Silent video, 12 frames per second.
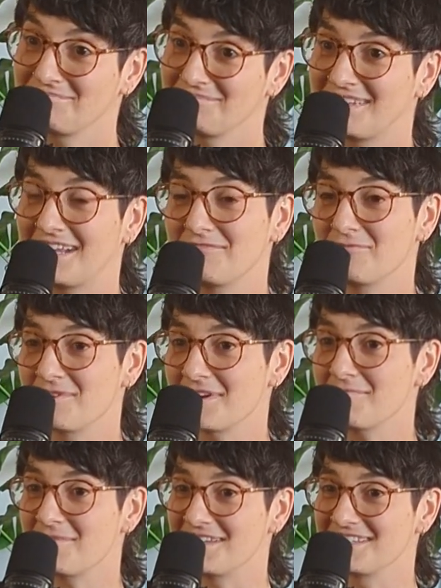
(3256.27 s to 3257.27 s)
Hot. And I've worn
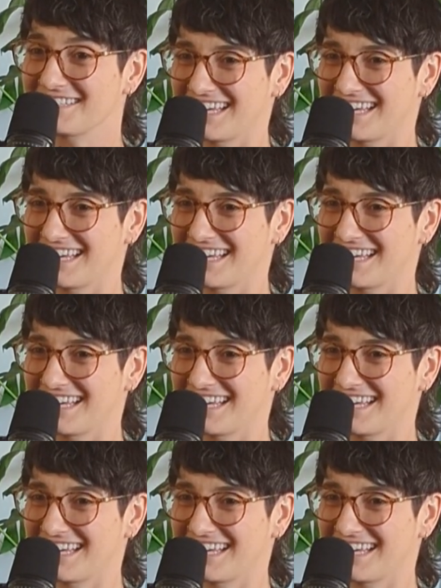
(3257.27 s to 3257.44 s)
it once.